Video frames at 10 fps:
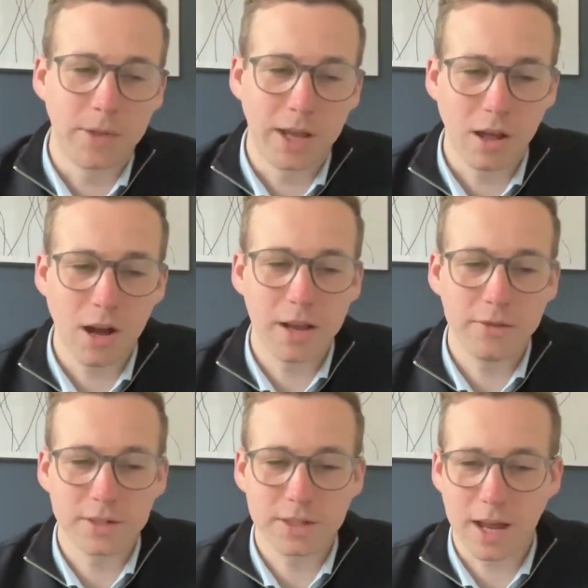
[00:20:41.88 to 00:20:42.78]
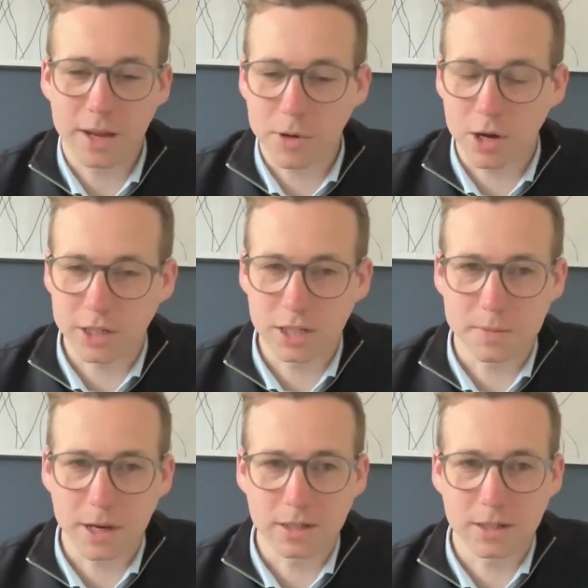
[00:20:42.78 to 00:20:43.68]
their lives and
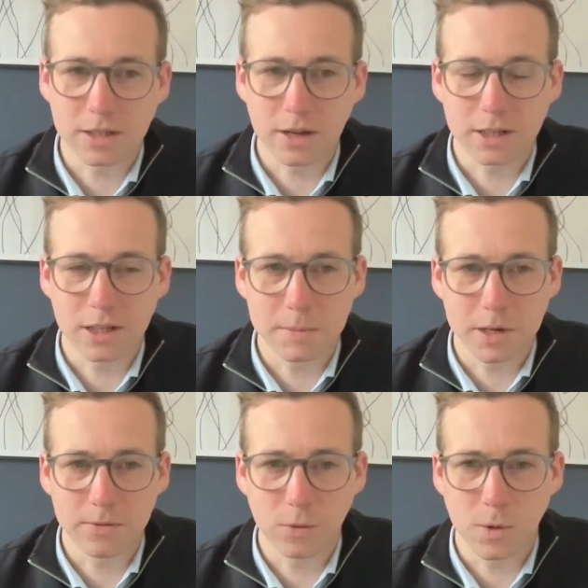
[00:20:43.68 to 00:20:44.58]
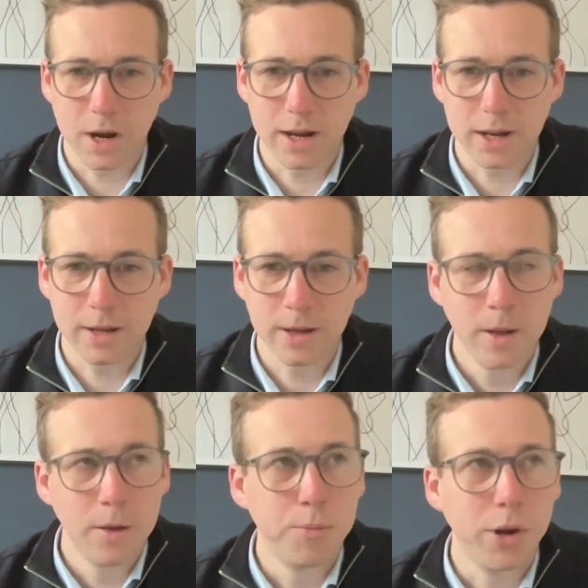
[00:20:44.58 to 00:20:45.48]
participate in society in a meaningful way.
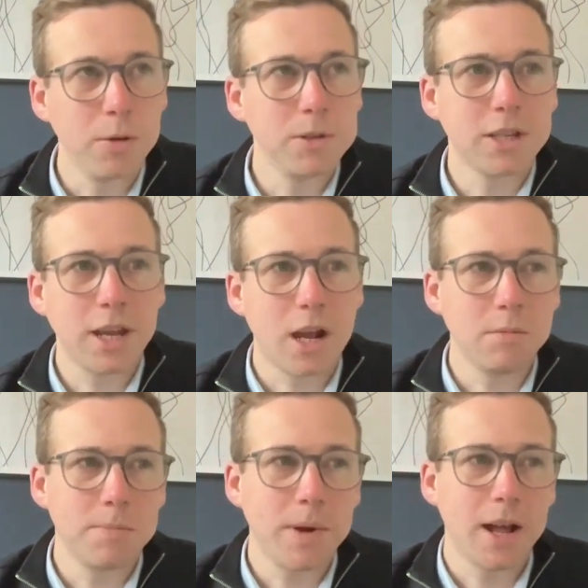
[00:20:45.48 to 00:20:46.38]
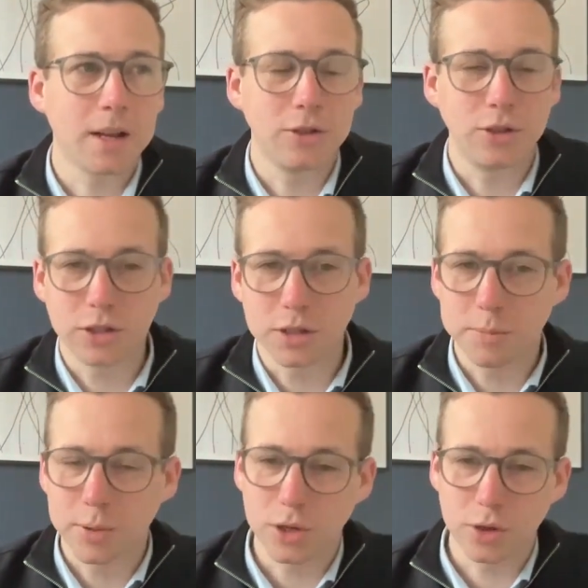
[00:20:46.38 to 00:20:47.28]
But I would say, coming back to just a
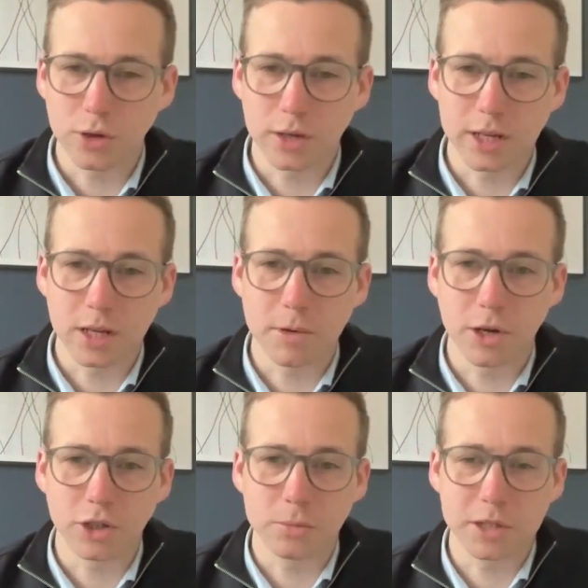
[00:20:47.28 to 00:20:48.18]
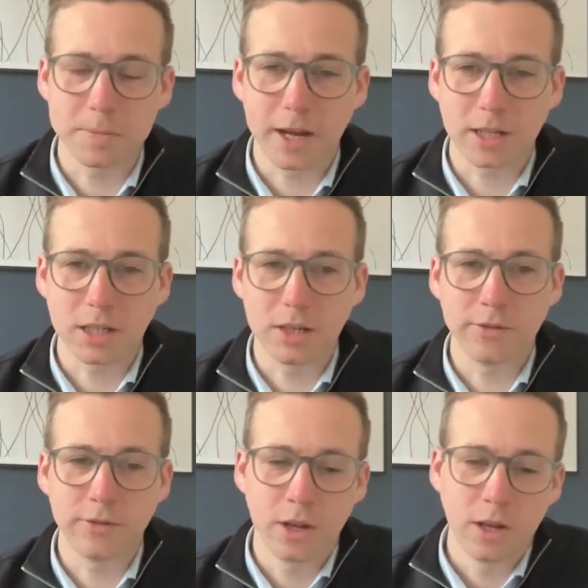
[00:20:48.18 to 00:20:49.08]
purely commercial
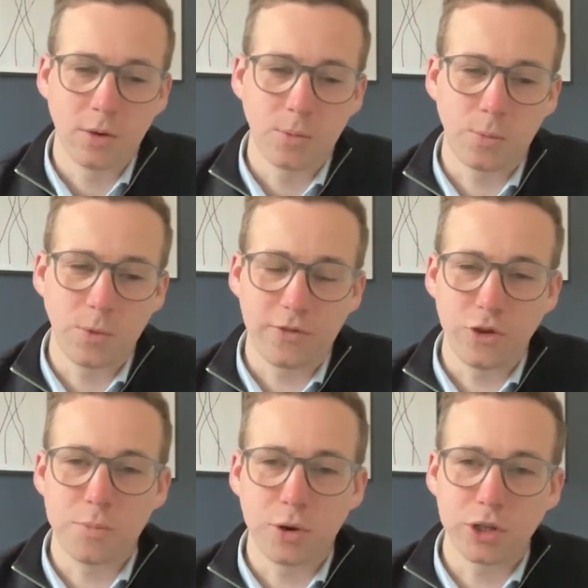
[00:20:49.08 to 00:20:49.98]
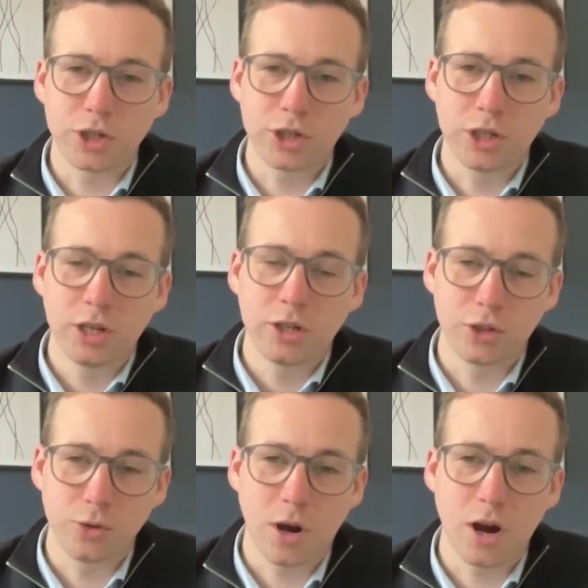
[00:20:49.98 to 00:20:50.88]
perspective, if you push
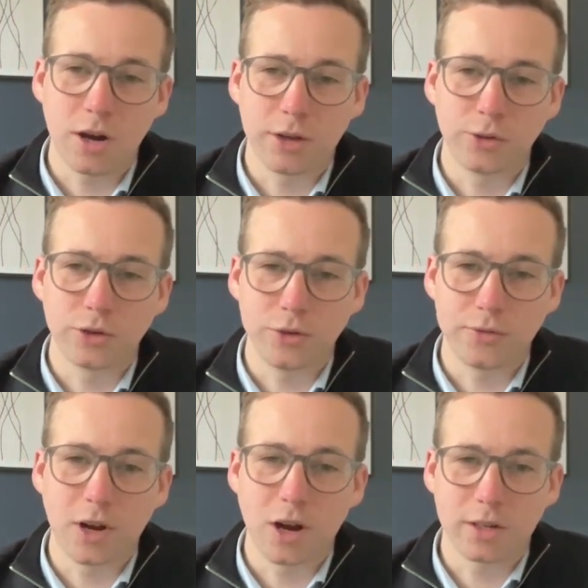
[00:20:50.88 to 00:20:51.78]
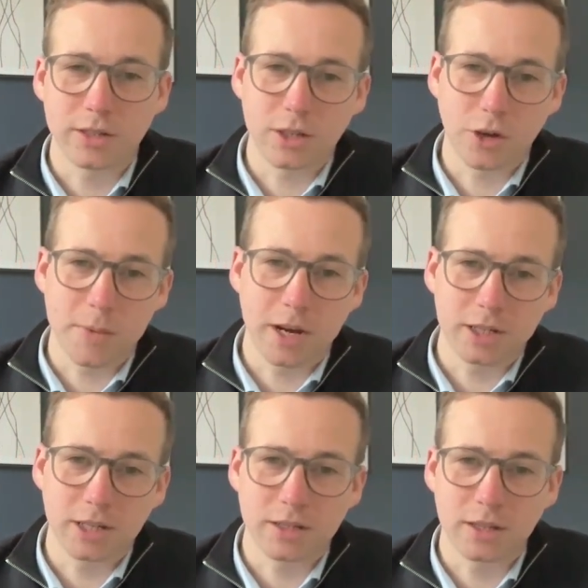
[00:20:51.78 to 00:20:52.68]
too hard or too fast and don't
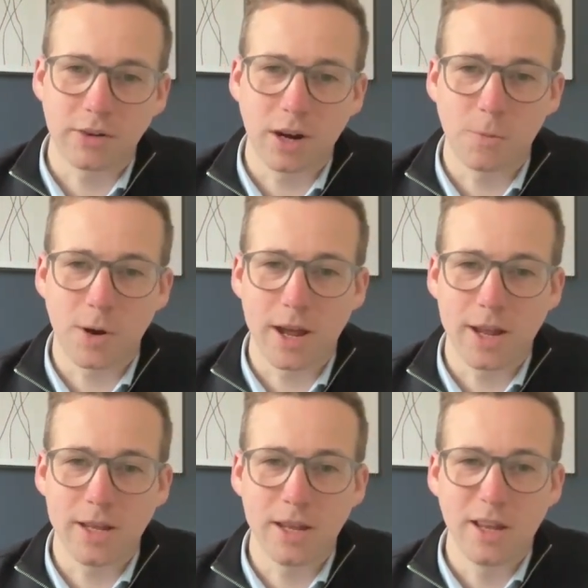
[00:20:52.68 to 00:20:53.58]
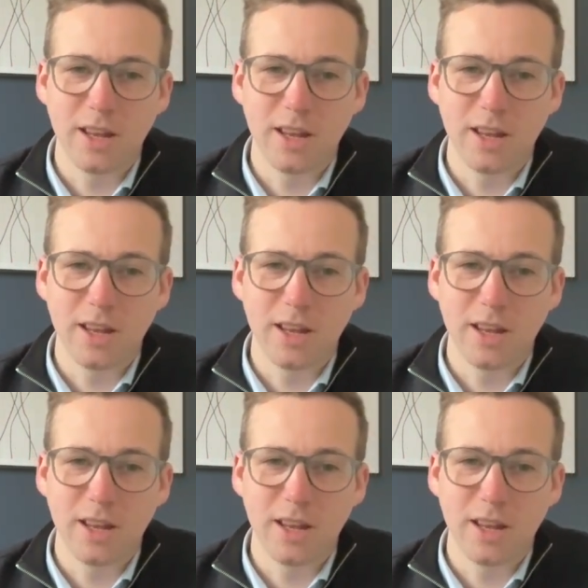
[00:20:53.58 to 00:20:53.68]
manage this in the right way,